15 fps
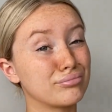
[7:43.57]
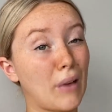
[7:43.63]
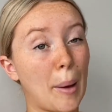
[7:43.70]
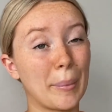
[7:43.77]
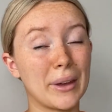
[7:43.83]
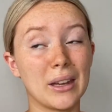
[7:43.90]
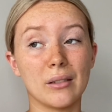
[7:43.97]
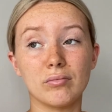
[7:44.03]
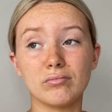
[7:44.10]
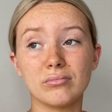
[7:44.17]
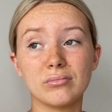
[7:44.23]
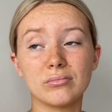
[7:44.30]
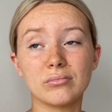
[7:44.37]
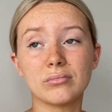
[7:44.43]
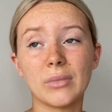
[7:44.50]
I mean,
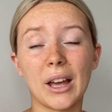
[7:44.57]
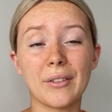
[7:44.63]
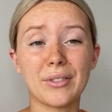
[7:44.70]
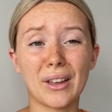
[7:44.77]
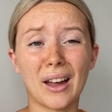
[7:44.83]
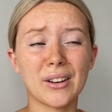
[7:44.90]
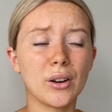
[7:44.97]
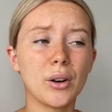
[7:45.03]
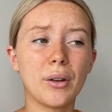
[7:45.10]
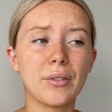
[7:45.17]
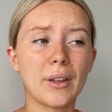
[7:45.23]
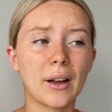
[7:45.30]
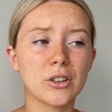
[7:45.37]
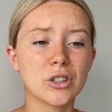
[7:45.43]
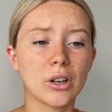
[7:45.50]
if they, I don't know if they
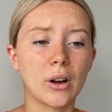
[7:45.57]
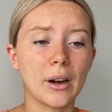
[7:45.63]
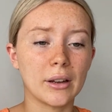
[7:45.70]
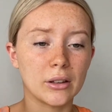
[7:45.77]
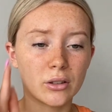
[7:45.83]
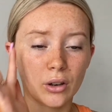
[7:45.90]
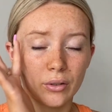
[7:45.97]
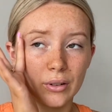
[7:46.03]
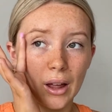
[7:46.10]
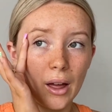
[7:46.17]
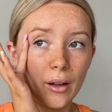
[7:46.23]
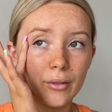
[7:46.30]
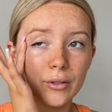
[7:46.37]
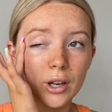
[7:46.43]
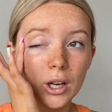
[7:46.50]
actually got any stuff
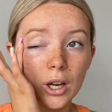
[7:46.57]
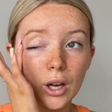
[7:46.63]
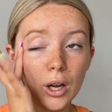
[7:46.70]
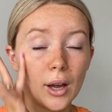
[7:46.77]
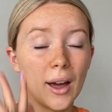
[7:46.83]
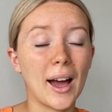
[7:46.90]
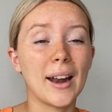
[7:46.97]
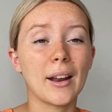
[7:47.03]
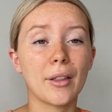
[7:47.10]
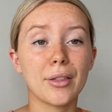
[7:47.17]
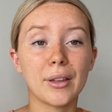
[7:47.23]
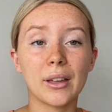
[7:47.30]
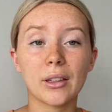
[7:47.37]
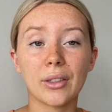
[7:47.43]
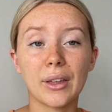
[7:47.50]
left. And I
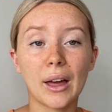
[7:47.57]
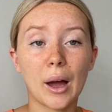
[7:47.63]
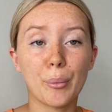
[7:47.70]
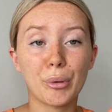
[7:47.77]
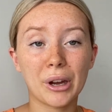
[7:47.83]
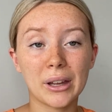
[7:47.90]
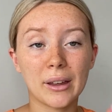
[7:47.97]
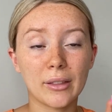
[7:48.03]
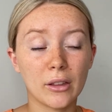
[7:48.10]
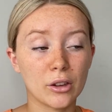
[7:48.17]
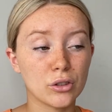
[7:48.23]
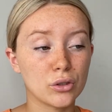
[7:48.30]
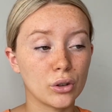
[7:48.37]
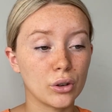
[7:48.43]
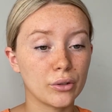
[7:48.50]
think they are bringing this
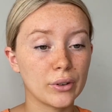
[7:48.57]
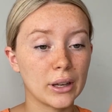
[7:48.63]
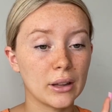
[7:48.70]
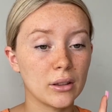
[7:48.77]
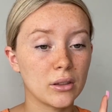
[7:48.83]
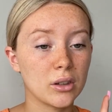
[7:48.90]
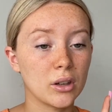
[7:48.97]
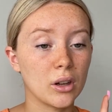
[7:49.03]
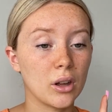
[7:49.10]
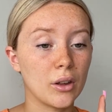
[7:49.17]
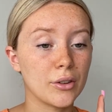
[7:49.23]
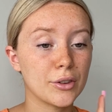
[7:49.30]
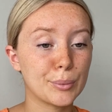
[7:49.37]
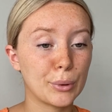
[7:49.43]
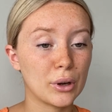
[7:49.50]
stuff into
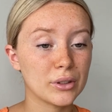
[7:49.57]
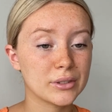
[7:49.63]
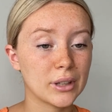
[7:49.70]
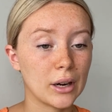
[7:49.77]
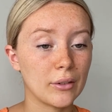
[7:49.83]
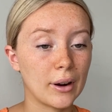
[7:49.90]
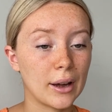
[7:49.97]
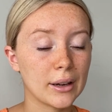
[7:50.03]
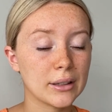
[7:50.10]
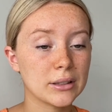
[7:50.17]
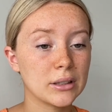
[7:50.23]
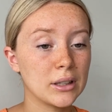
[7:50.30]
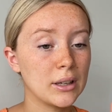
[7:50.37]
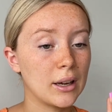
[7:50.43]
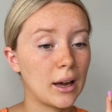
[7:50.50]
Sports Direct,
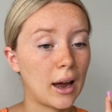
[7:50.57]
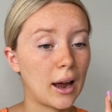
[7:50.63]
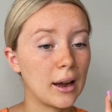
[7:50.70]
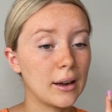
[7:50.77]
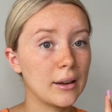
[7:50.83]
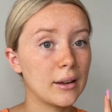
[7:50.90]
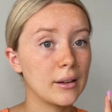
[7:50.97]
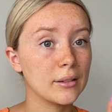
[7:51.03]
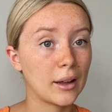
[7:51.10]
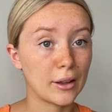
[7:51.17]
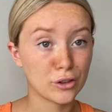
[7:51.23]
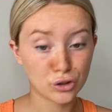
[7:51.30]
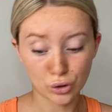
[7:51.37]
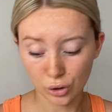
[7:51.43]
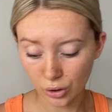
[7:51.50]
like
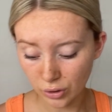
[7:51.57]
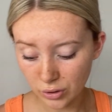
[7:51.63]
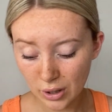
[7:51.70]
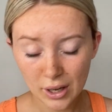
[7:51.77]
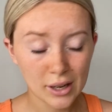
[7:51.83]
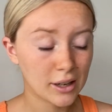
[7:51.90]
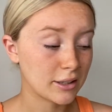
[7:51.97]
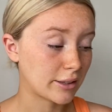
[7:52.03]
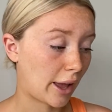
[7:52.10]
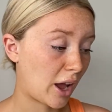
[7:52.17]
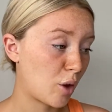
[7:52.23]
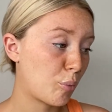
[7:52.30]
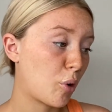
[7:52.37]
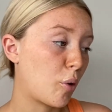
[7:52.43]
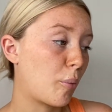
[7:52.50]
stores, because I
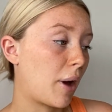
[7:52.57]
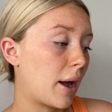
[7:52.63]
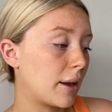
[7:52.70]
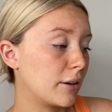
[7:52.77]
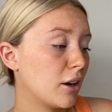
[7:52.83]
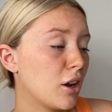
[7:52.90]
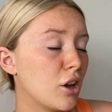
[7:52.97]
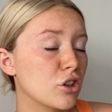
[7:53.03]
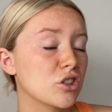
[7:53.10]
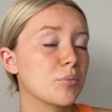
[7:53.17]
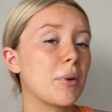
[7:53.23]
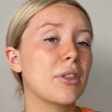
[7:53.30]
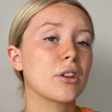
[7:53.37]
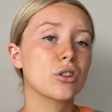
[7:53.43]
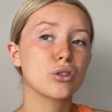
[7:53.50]
bought mine. Some
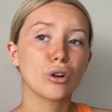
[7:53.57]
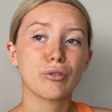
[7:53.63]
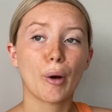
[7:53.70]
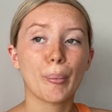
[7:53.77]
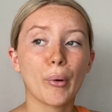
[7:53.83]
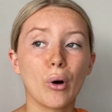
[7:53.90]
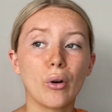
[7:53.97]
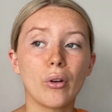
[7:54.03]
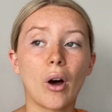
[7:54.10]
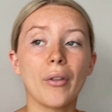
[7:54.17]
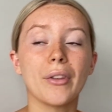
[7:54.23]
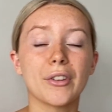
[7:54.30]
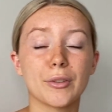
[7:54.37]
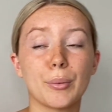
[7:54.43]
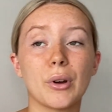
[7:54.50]
of the stuff I bought on
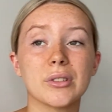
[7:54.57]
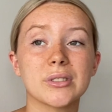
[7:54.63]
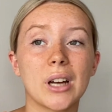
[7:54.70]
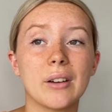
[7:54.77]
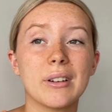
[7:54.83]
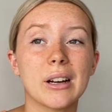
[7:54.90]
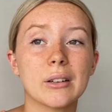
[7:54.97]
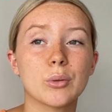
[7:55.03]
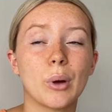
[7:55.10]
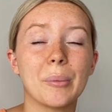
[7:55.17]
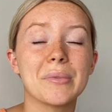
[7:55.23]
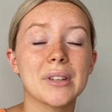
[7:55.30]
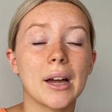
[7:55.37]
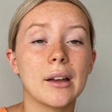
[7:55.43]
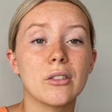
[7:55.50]
the Sports Direct
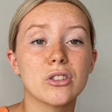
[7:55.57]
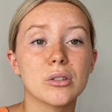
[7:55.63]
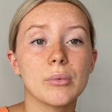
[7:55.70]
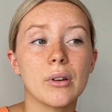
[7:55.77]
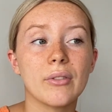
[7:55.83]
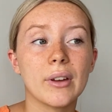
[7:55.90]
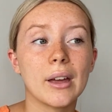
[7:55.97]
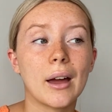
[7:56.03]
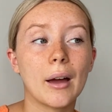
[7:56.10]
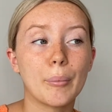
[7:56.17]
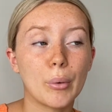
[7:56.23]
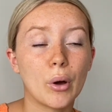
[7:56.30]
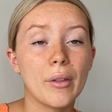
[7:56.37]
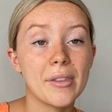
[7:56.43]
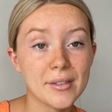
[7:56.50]
website and some of it I
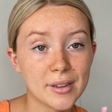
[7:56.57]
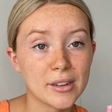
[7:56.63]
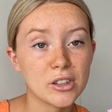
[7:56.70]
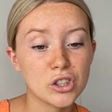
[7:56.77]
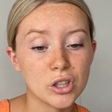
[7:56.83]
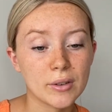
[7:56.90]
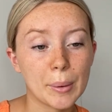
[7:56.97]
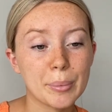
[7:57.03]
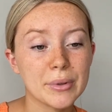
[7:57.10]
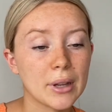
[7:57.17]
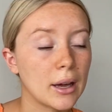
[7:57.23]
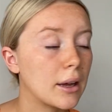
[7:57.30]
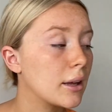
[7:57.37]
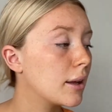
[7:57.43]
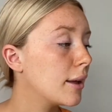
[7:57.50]
bought on the Slazenger
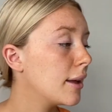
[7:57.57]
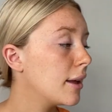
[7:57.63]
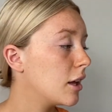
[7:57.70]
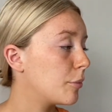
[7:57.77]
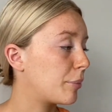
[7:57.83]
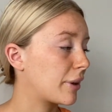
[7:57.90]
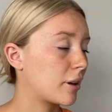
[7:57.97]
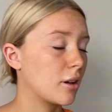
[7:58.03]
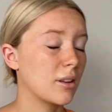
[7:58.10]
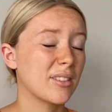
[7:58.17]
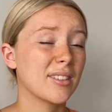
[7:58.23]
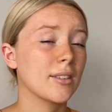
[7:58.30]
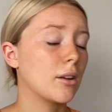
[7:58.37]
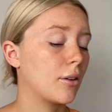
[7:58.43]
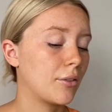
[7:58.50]
website
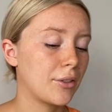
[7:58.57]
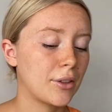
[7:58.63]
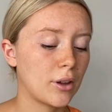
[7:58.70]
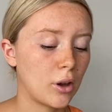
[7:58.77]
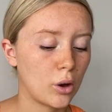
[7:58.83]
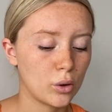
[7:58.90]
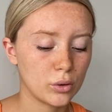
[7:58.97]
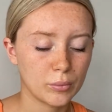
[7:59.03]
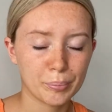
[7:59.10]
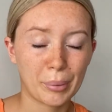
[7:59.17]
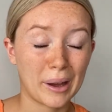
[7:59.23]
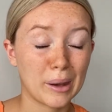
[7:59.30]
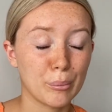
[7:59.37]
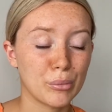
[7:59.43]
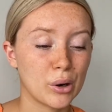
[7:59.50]
because uh, the whole
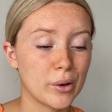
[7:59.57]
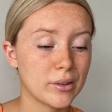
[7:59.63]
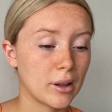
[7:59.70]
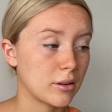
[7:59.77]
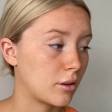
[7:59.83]
buying process